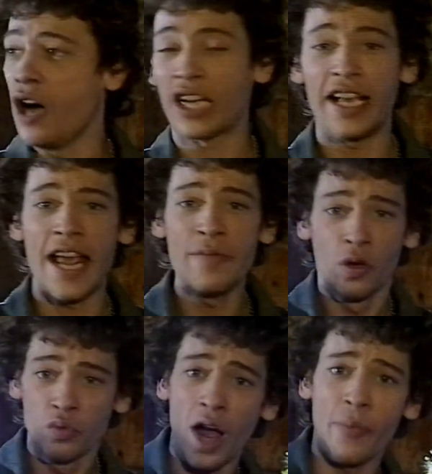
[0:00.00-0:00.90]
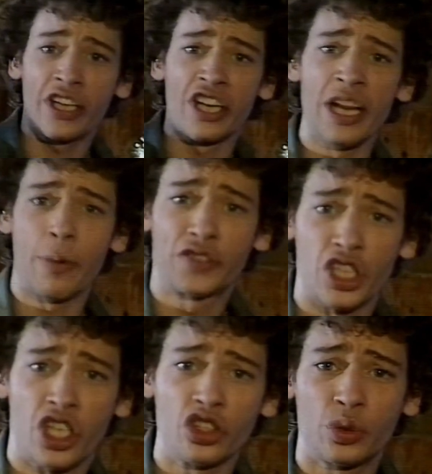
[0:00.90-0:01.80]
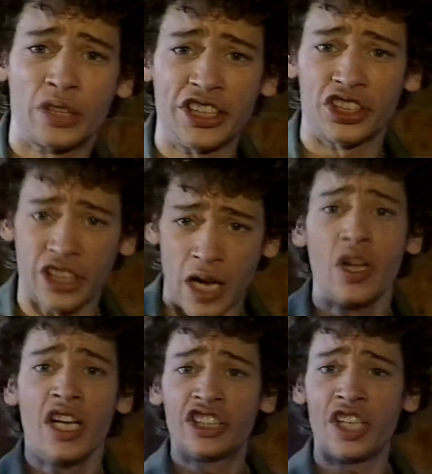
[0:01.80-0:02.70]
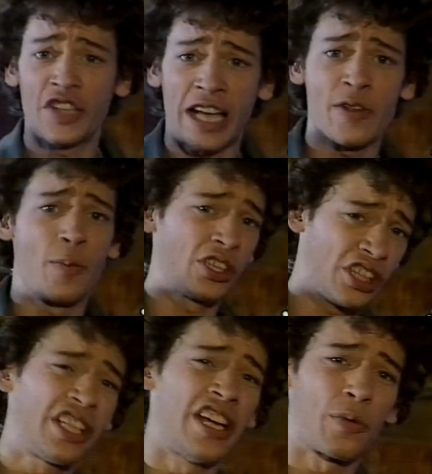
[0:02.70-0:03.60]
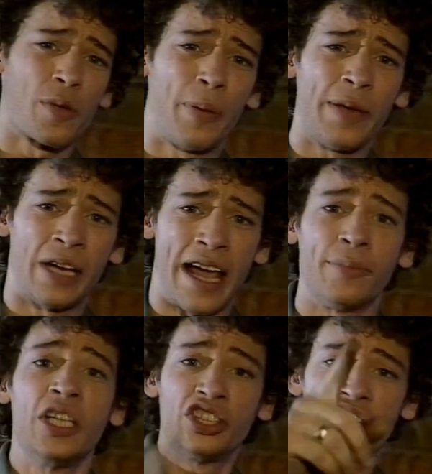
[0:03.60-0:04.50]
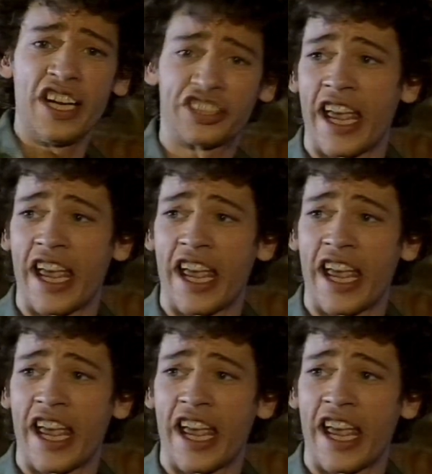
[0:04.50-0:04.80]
Okay, then. Right, we're going to nip off to the consultation zone, see if the games master can help some people out. See you in a